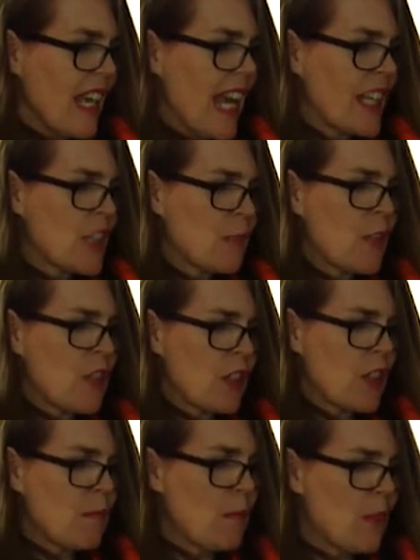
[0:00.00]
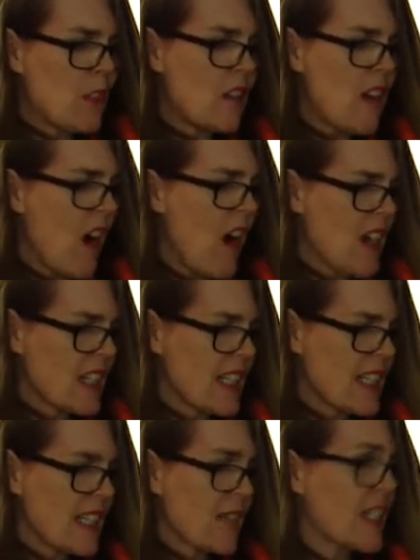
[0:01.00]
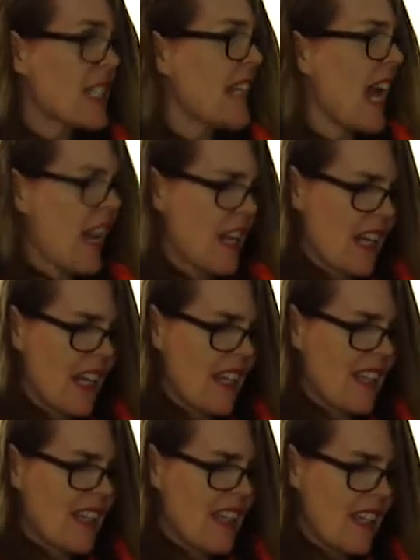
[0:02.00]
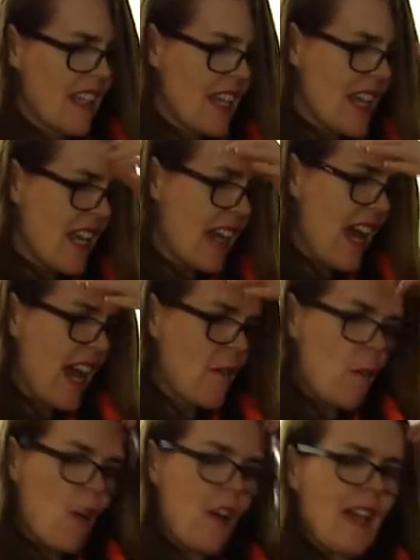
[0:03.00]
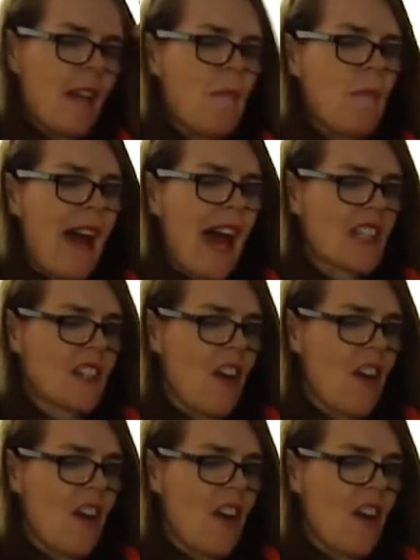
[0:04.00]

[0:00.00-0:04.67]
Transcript: It has produced more artists of standing and more impact